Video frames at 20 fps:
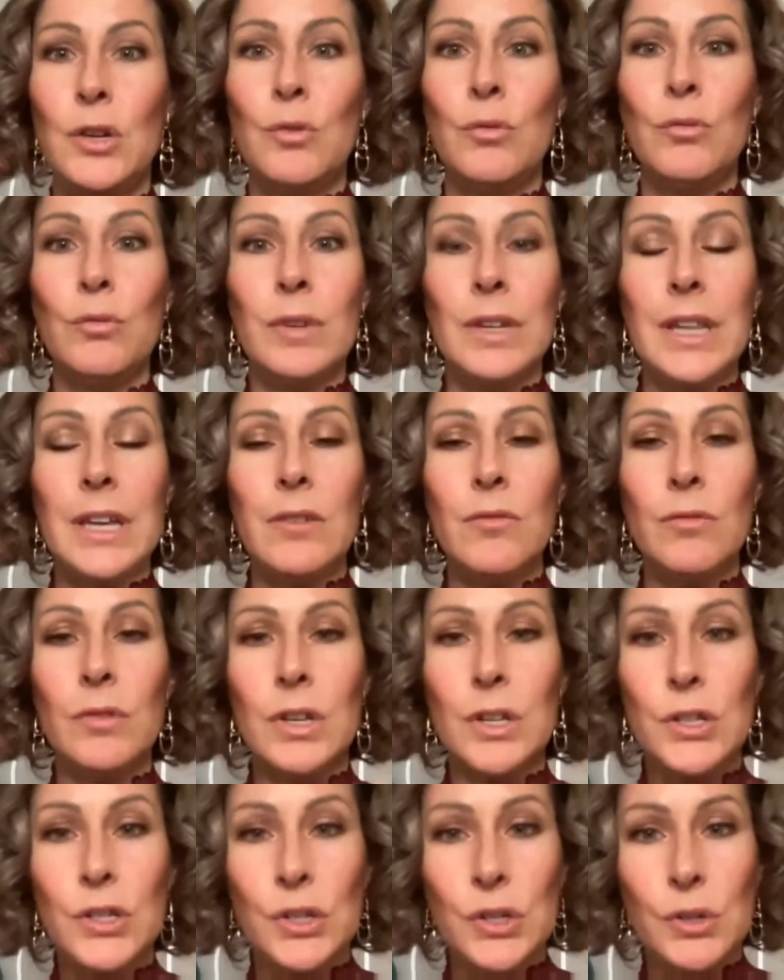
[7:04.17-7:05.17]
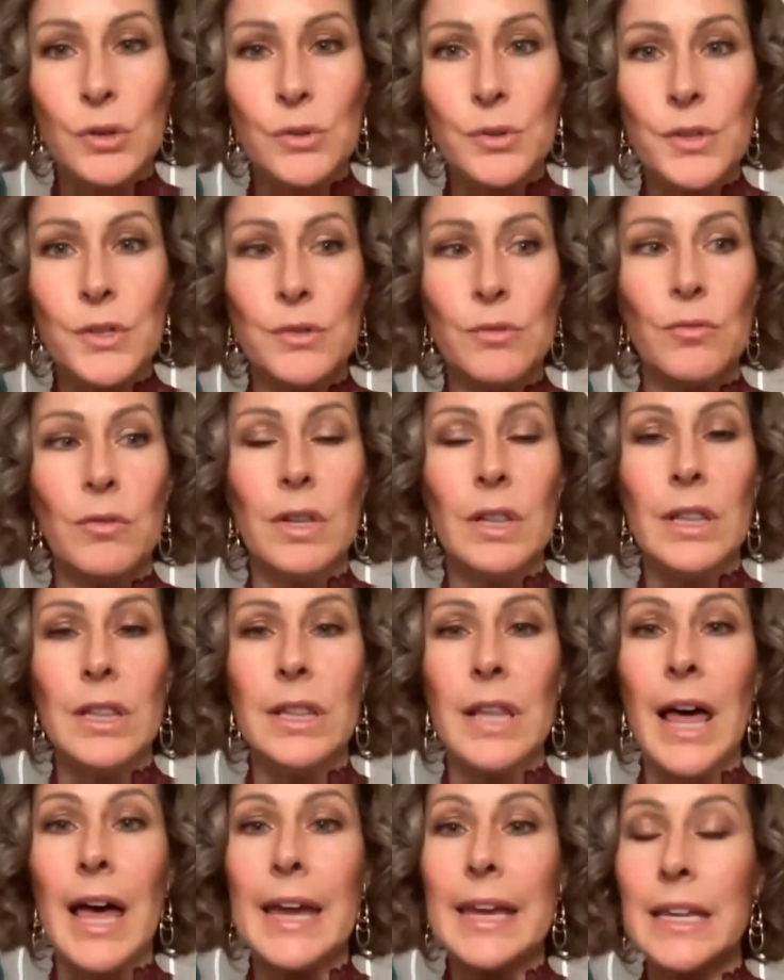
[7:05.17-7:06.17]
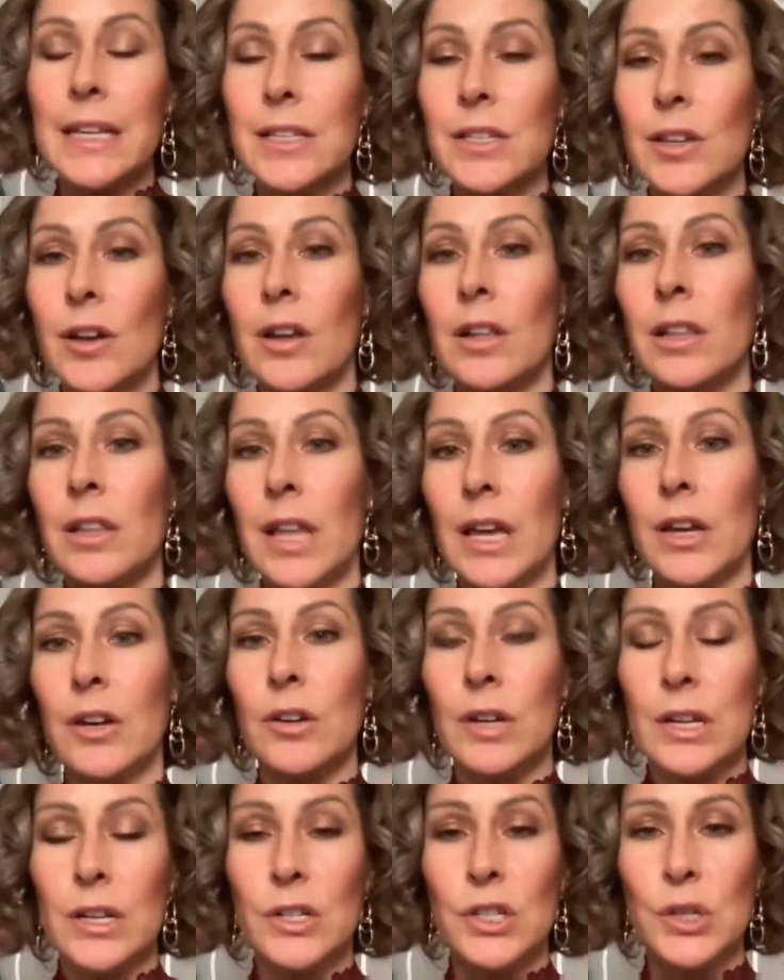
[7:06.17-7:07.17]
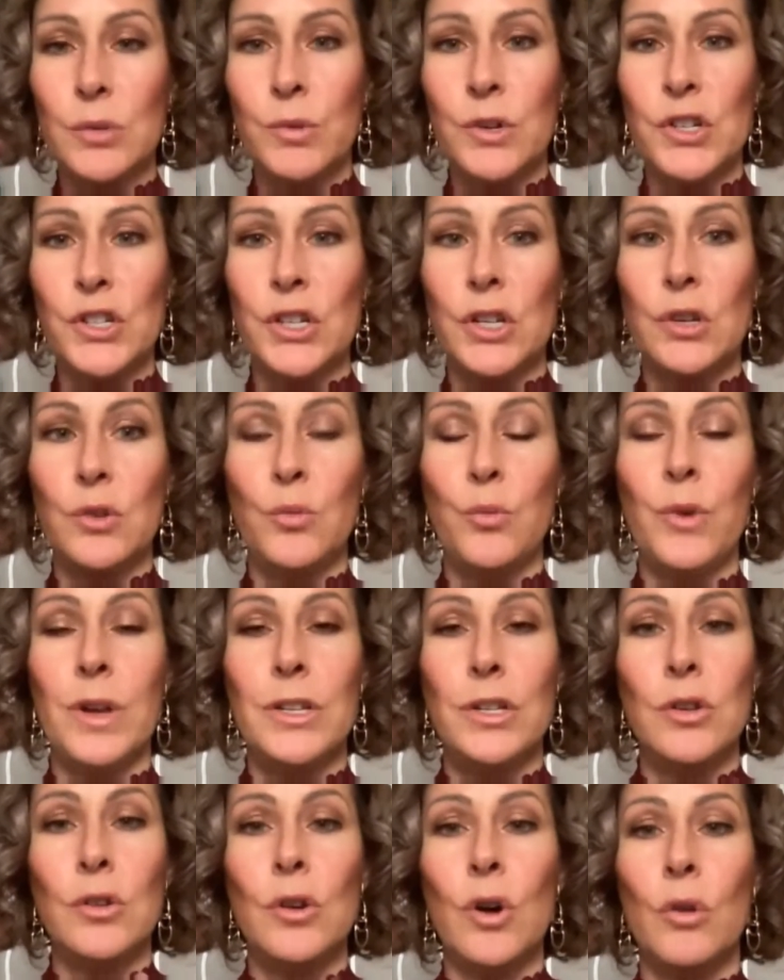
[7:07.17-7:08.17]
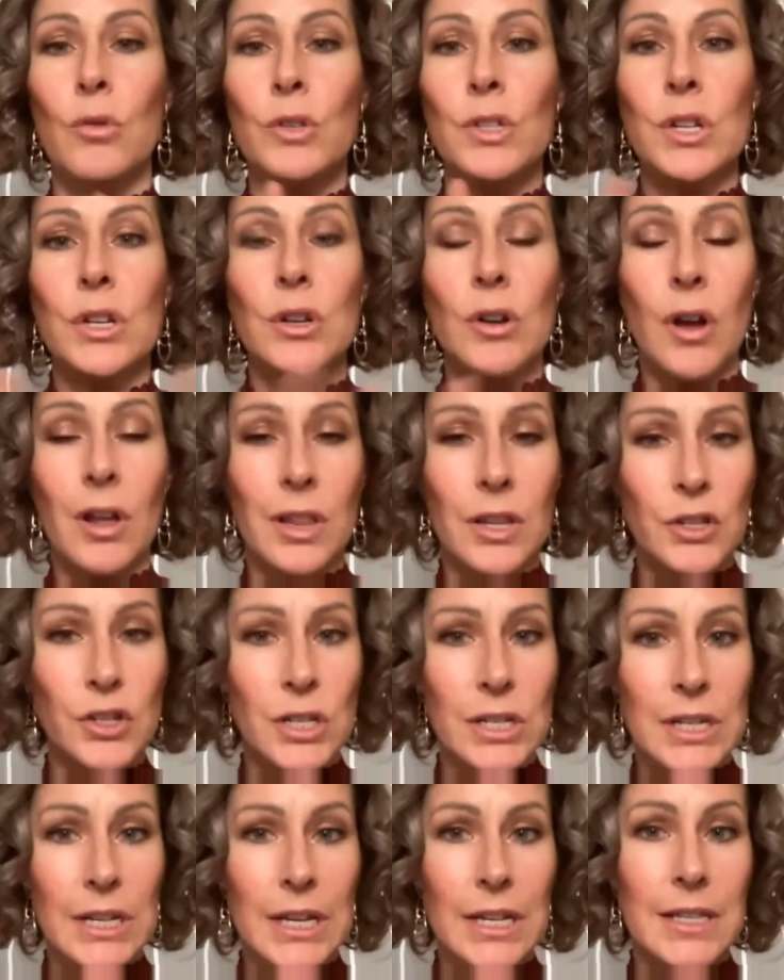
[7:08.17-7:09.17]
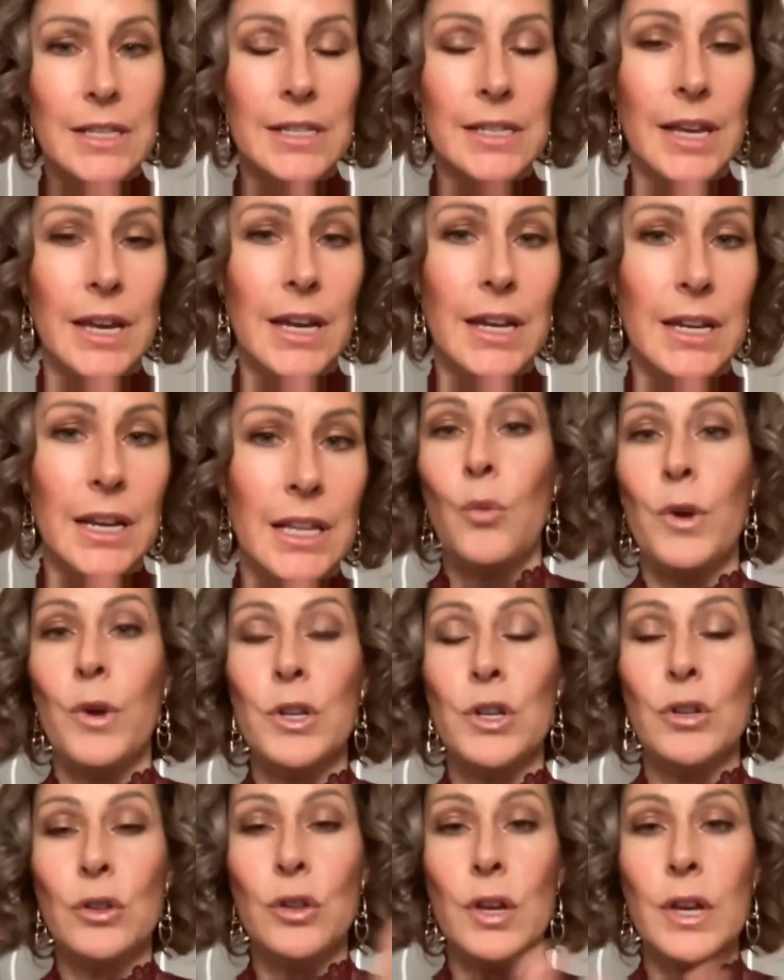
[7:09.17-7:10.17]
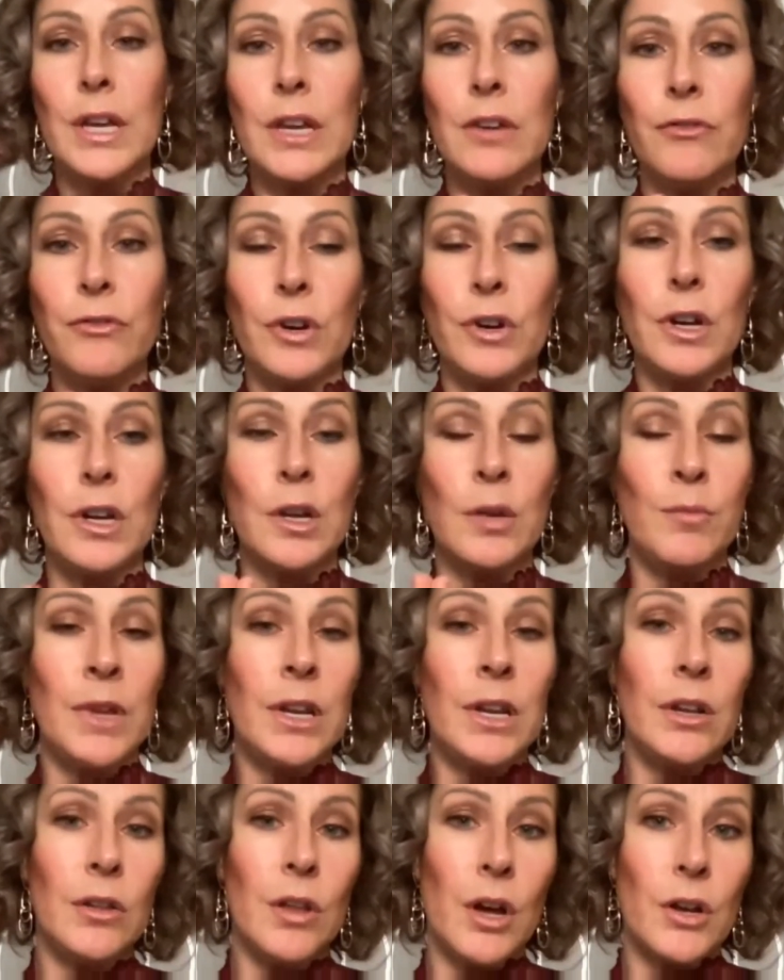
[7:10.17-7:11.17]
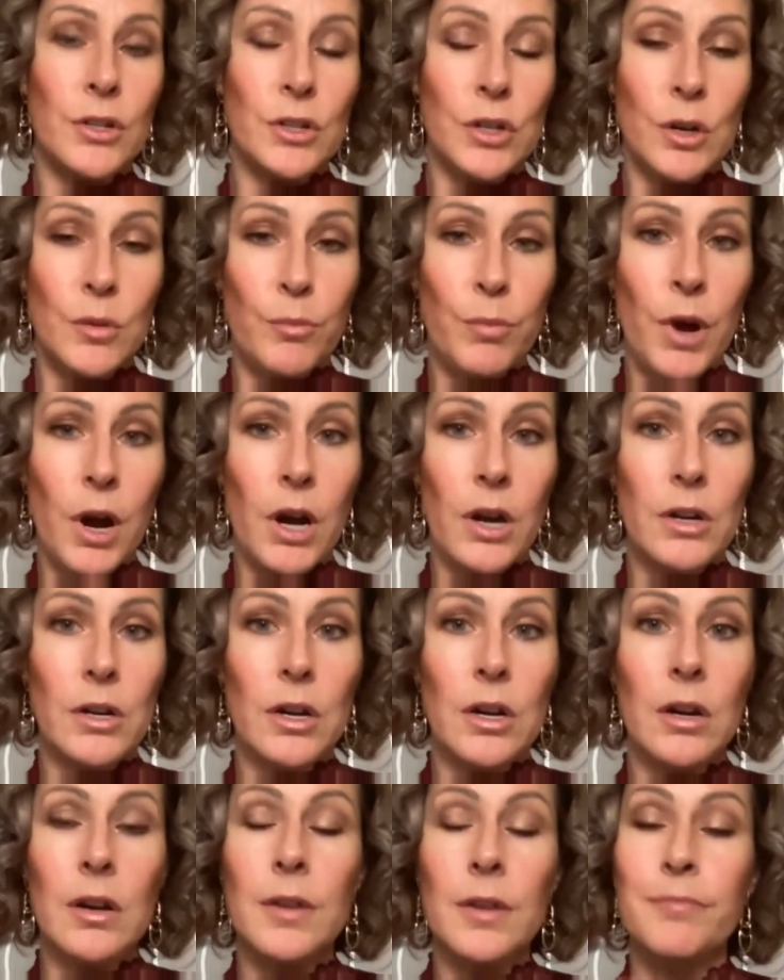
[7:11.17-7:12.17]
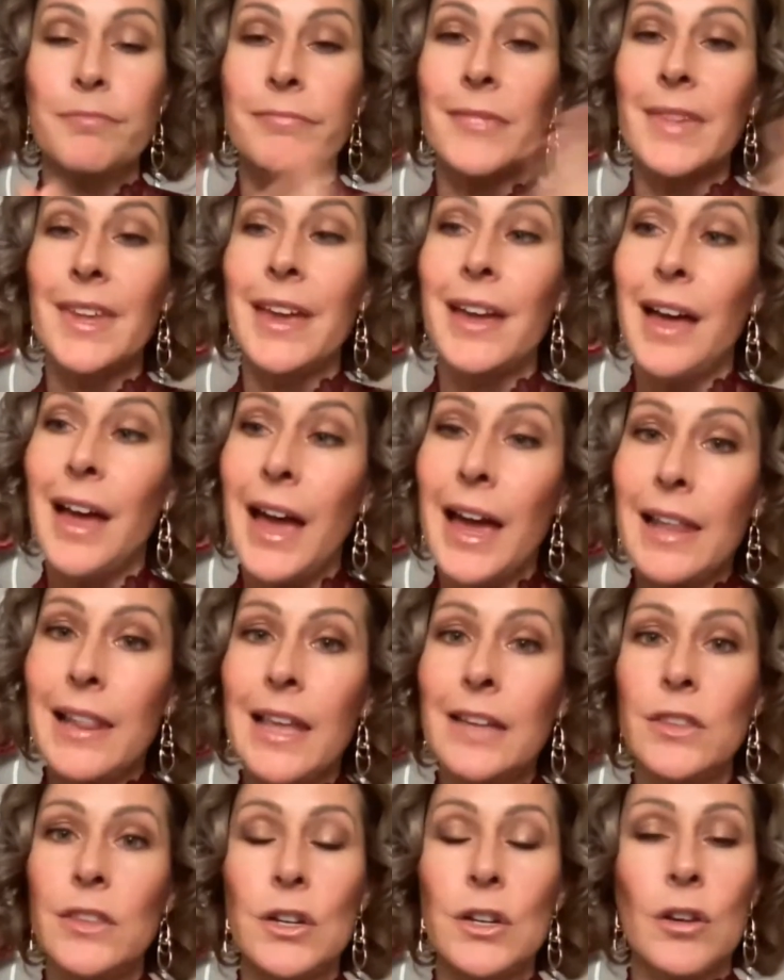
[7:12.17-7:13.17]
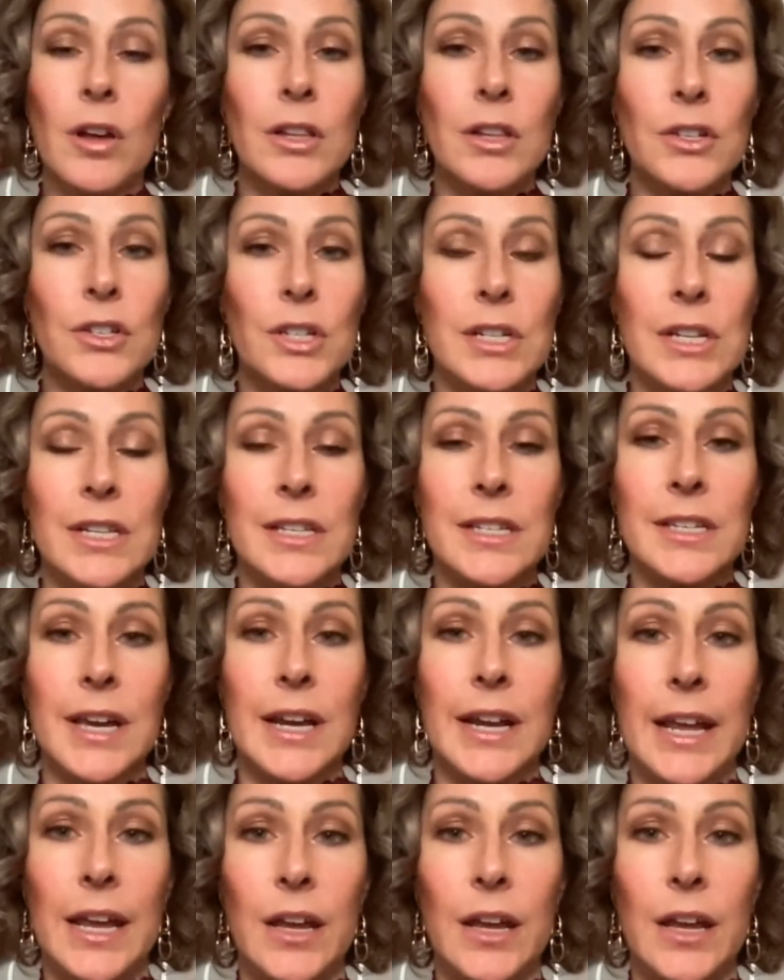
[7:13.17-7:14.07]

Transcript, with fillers: you really reduce reliance on luck or intuition when you go to knowledge and insight. When you're looking for a committed long-term partner, I like the knowledge and insight